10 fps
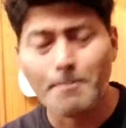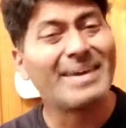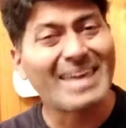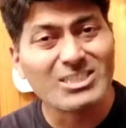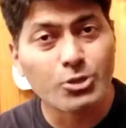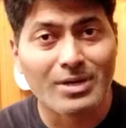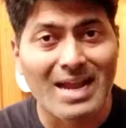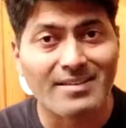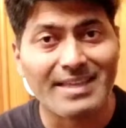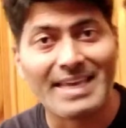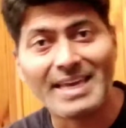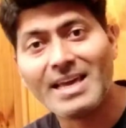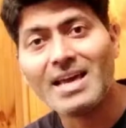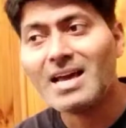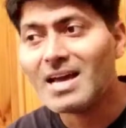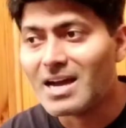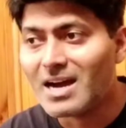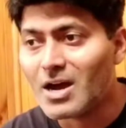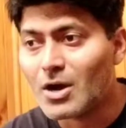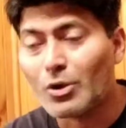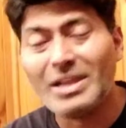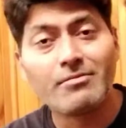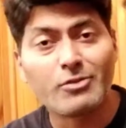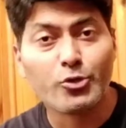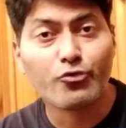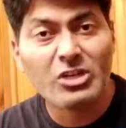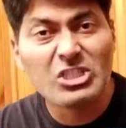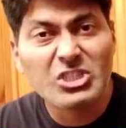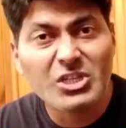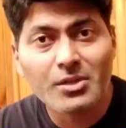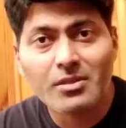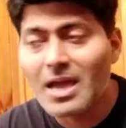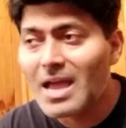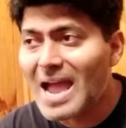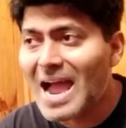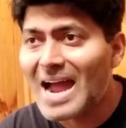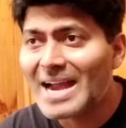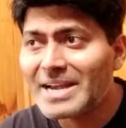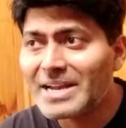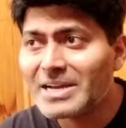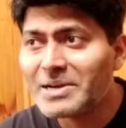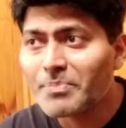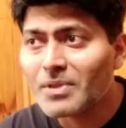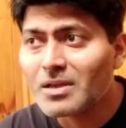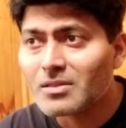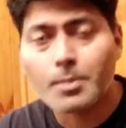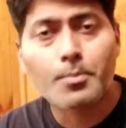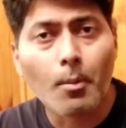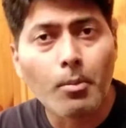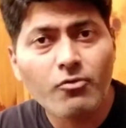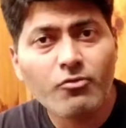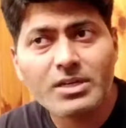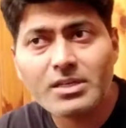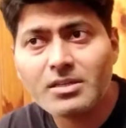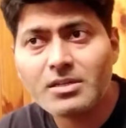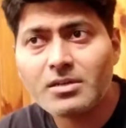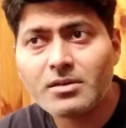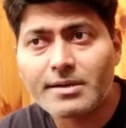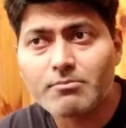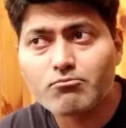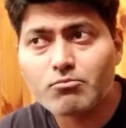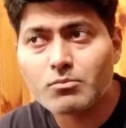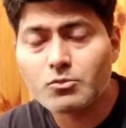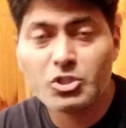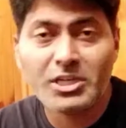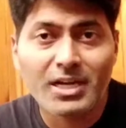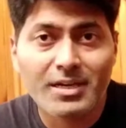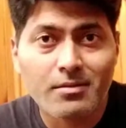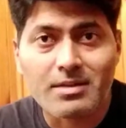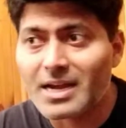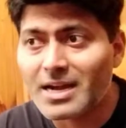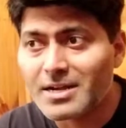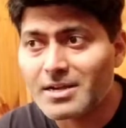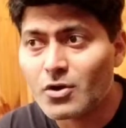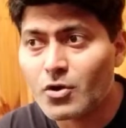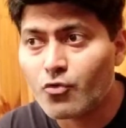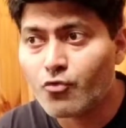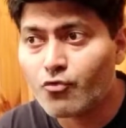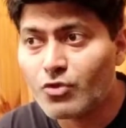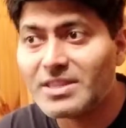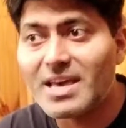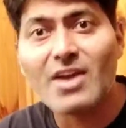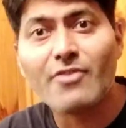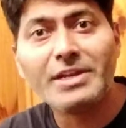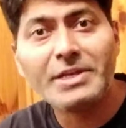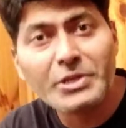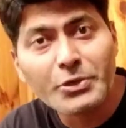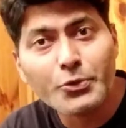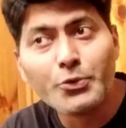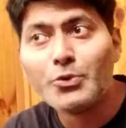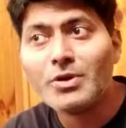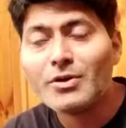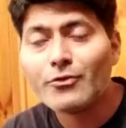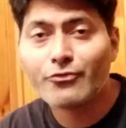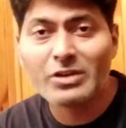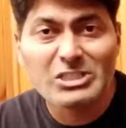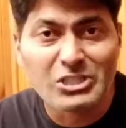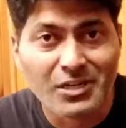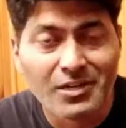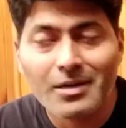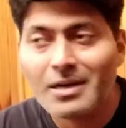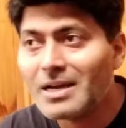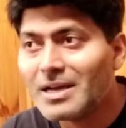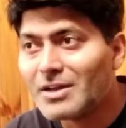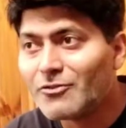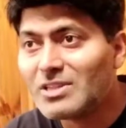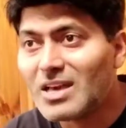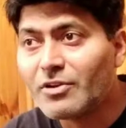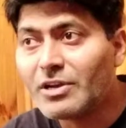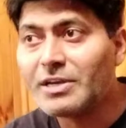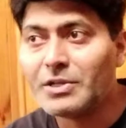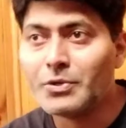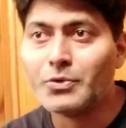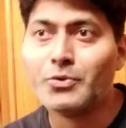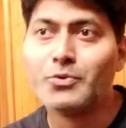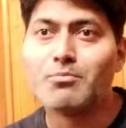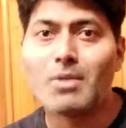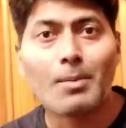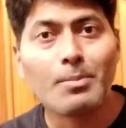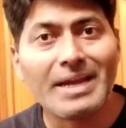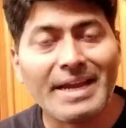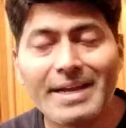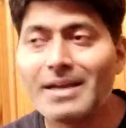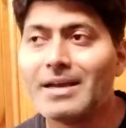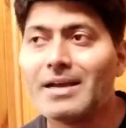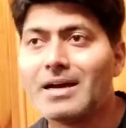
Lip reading: making sure that they release new features. And the problem with Jira is that with every new feature, with every new update,